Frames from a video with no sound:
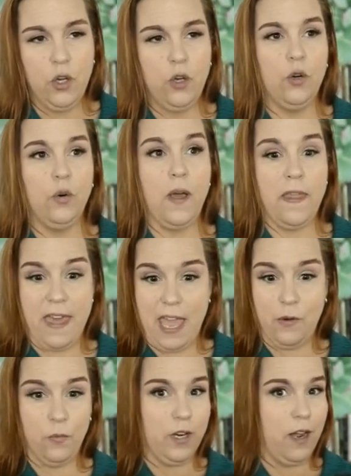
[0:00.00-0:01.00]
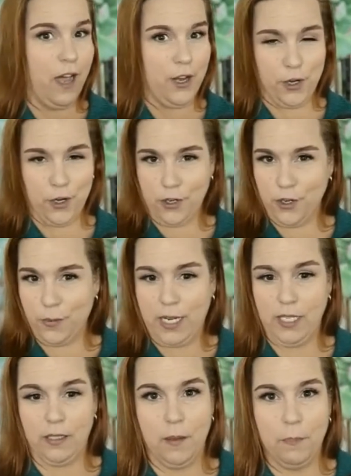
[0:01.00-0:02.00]
who then would hire
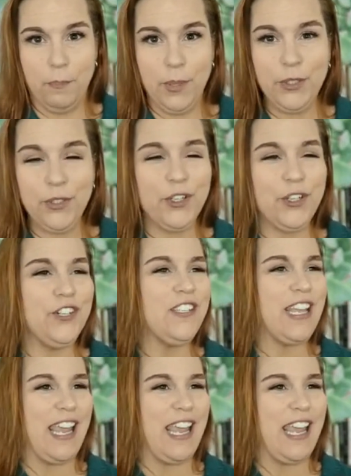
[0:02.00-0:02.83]
curriculum builders.